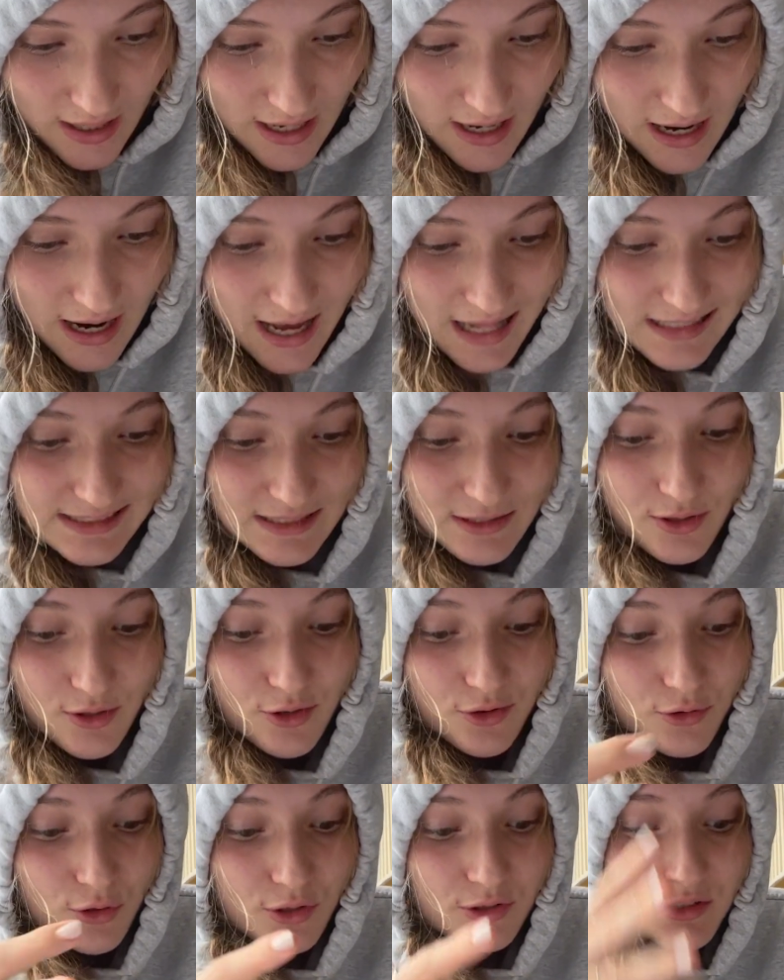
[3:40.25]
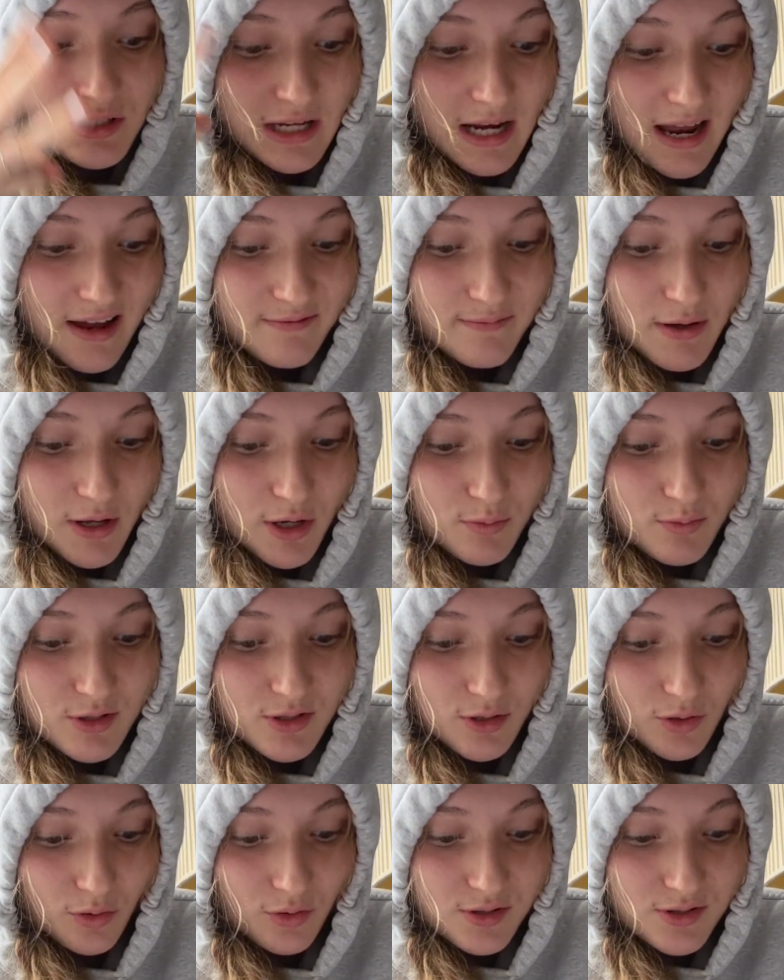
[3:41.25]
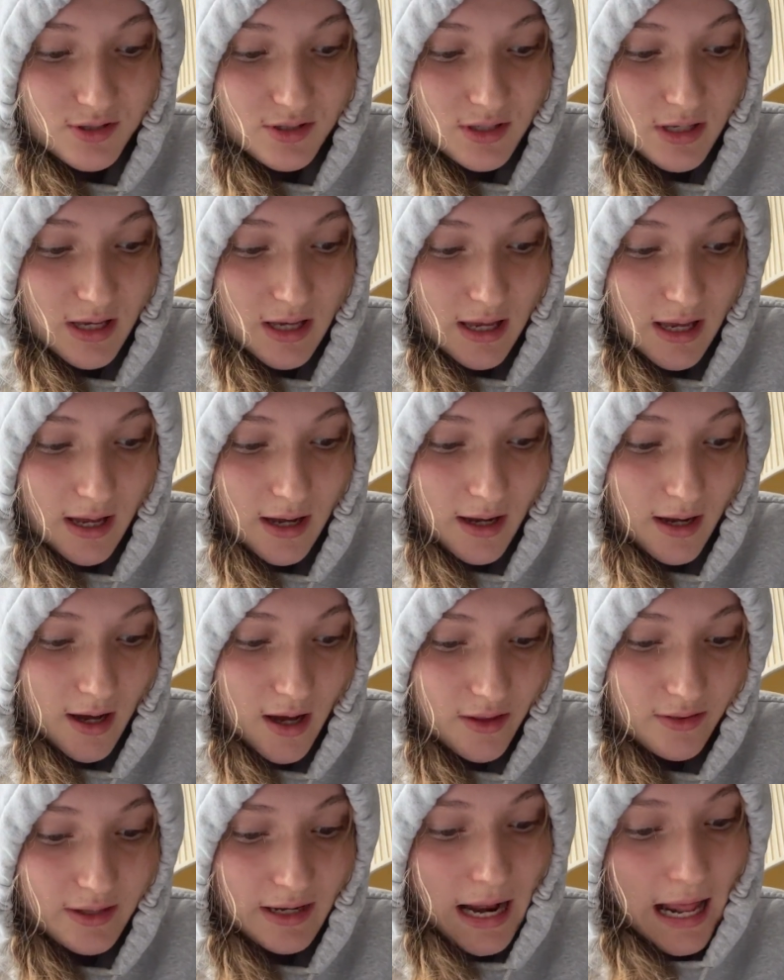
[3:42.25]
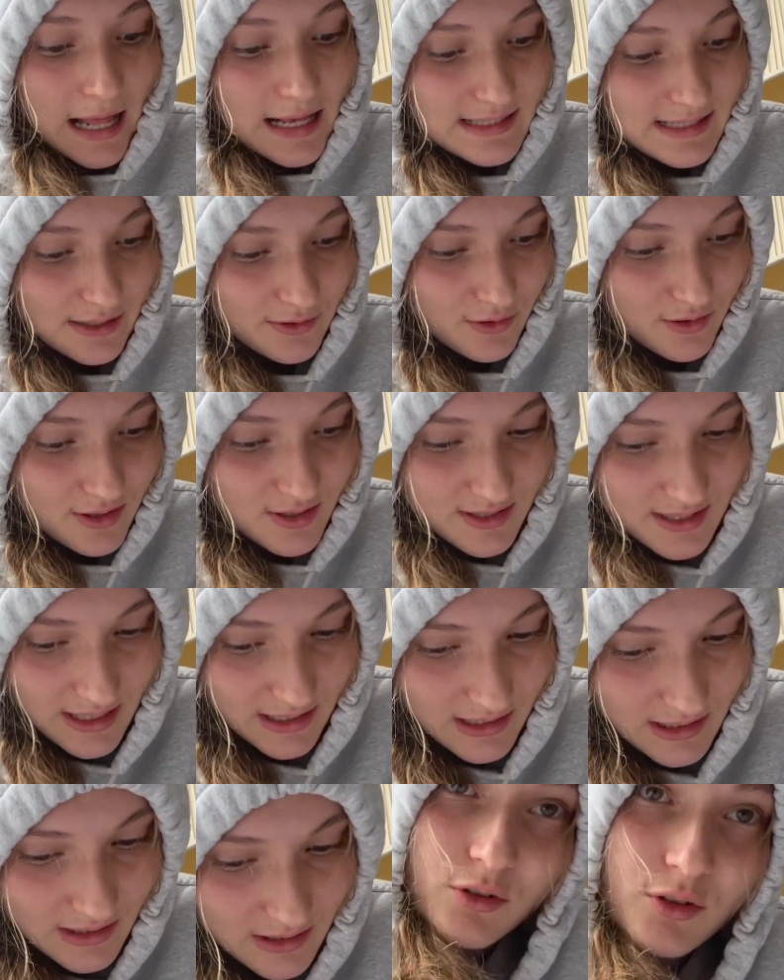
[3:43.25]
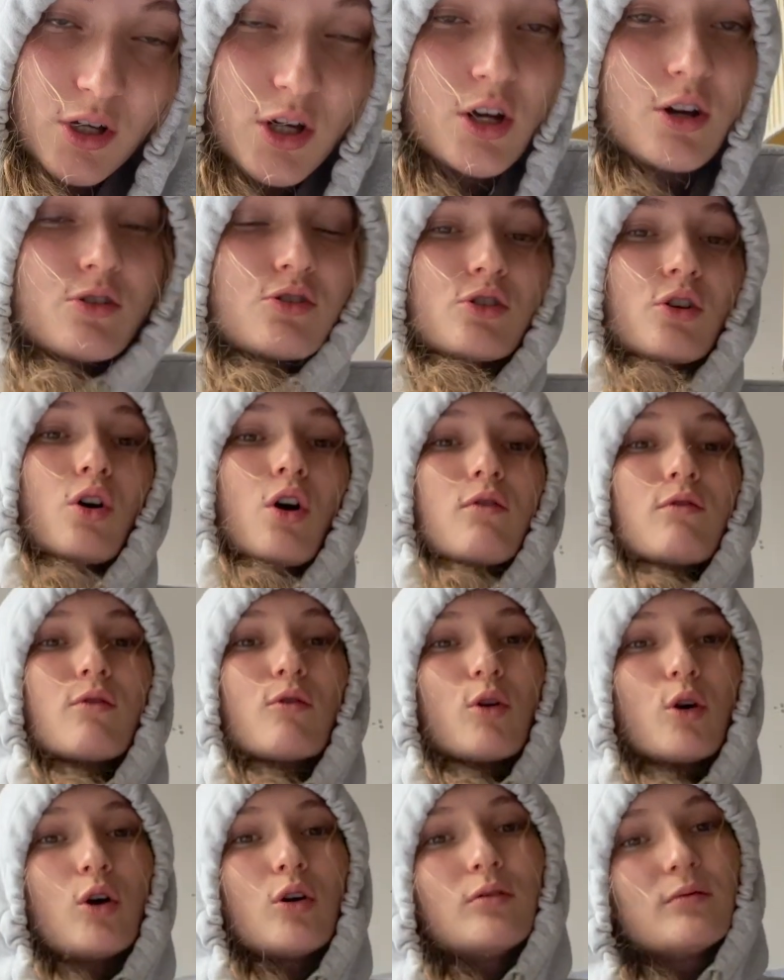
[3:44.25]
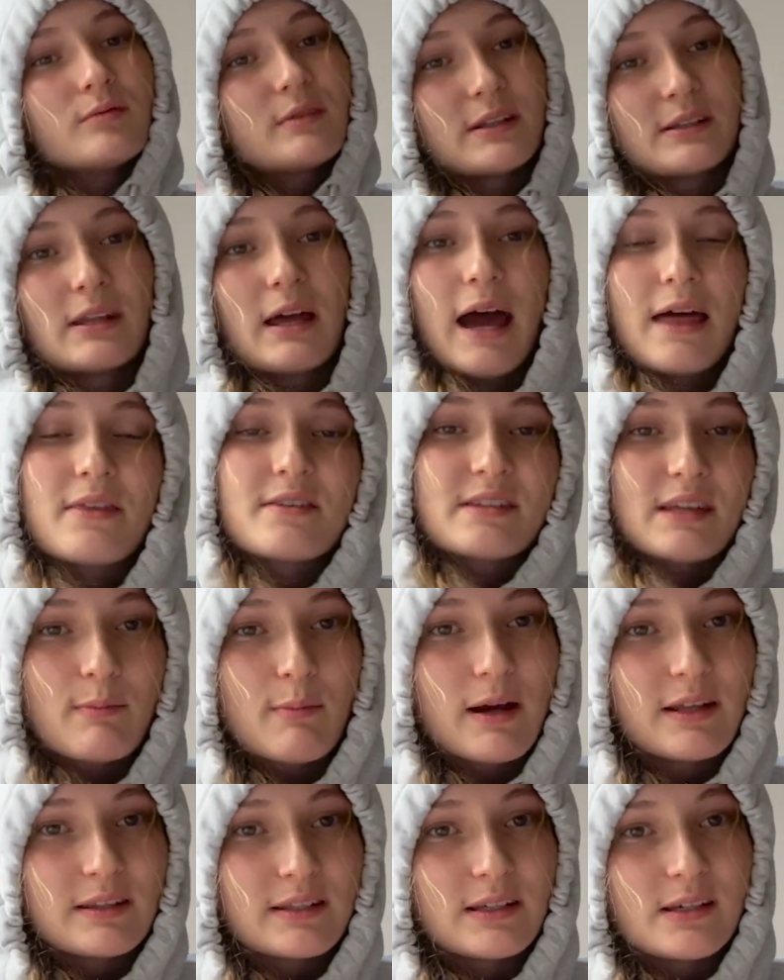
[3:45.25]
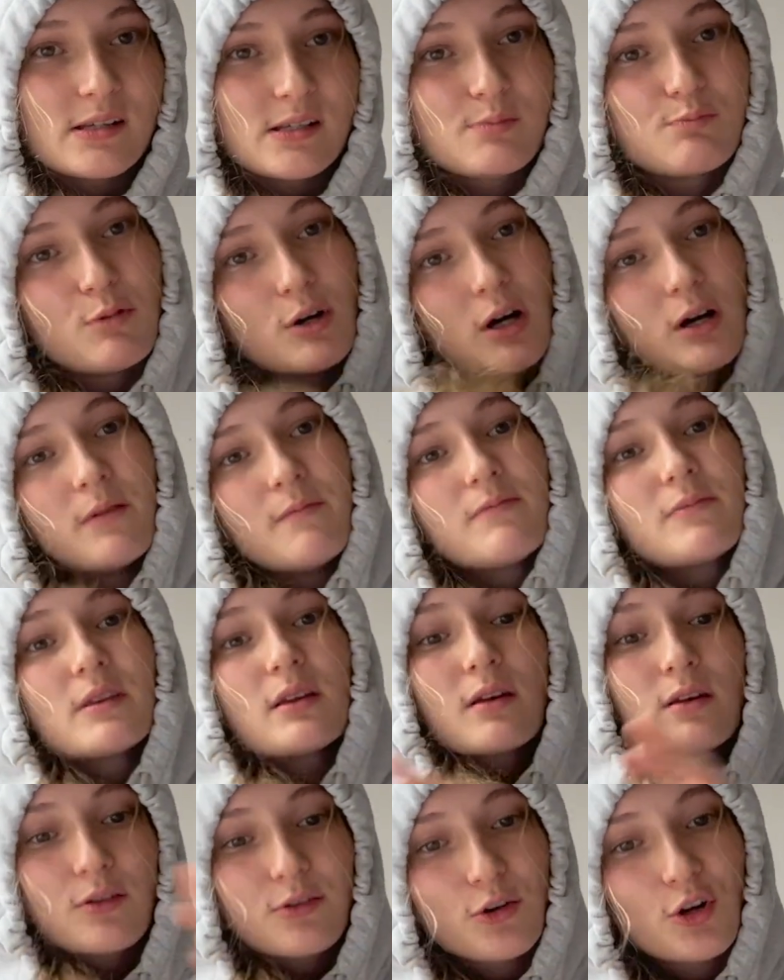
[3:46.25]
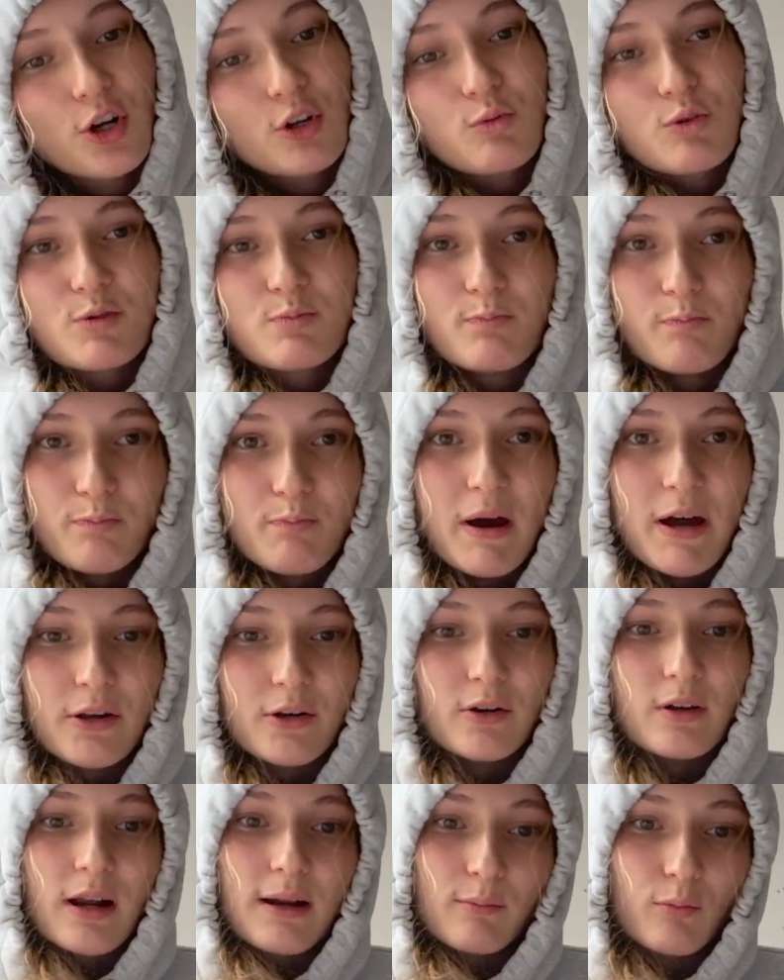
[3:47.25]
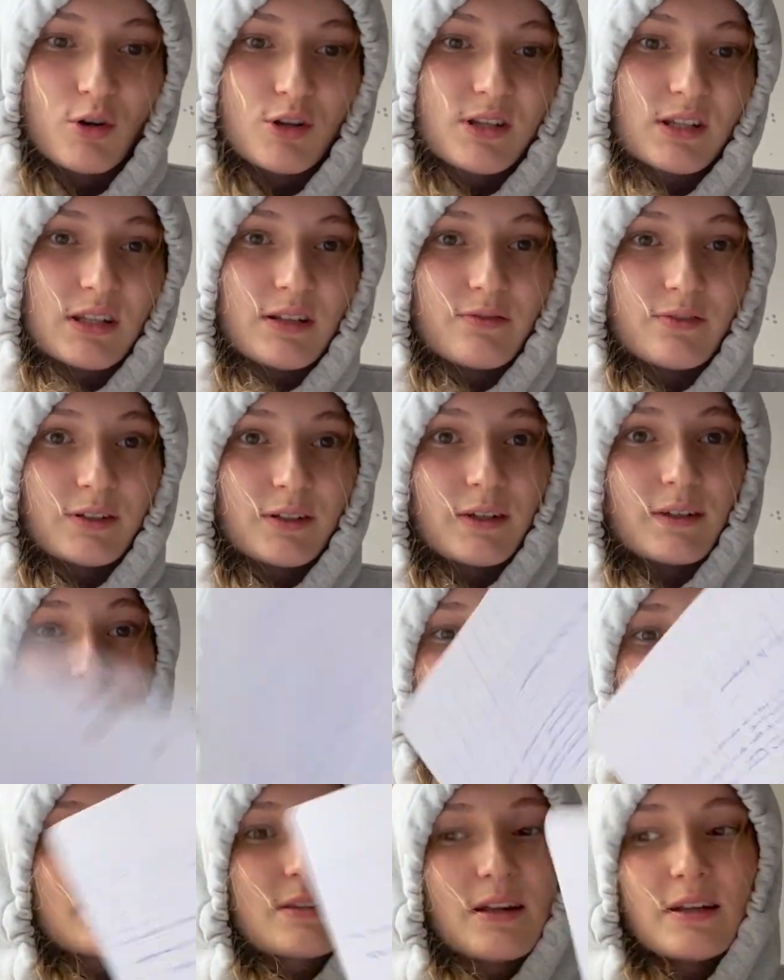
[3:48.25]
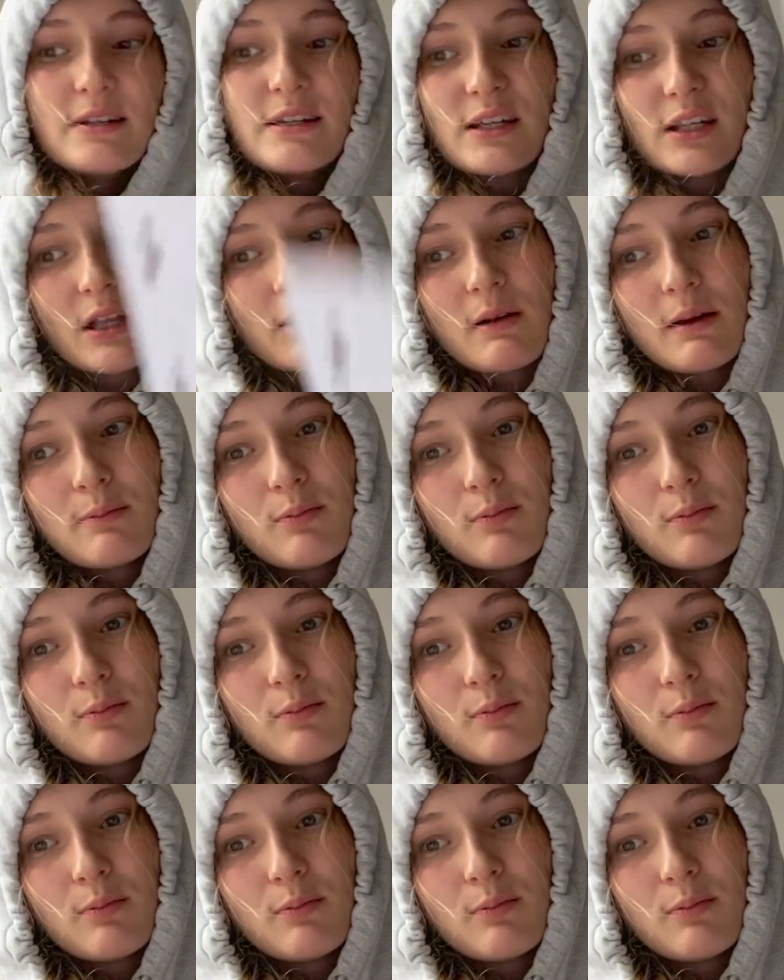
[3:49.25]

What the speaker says: Alexander III did have better results than Alexander II. So overall, they did have the same ideas, but third was better and more significant. This is their economic